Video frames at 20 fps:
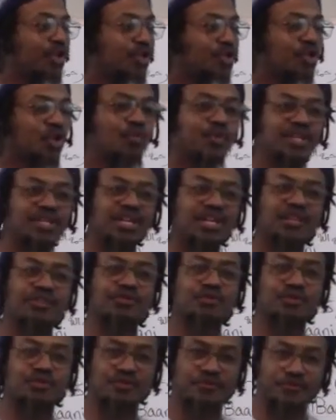So we did
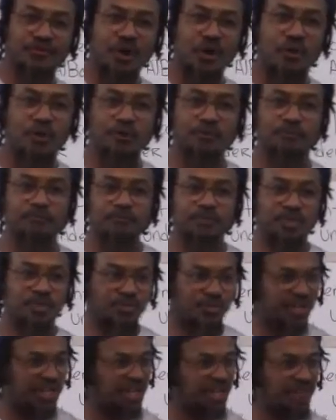it through the phone.
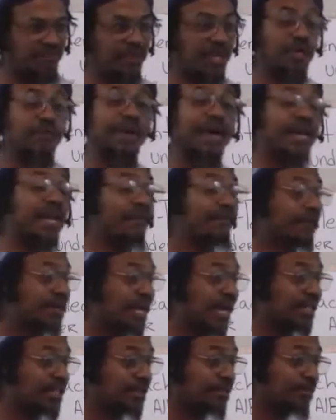So we didn't meet him. I never
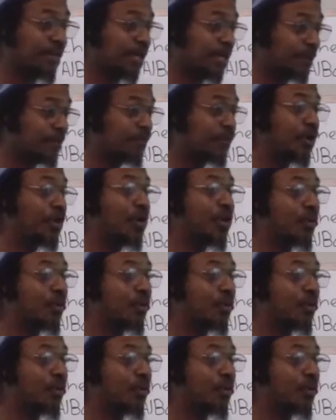got to meet him.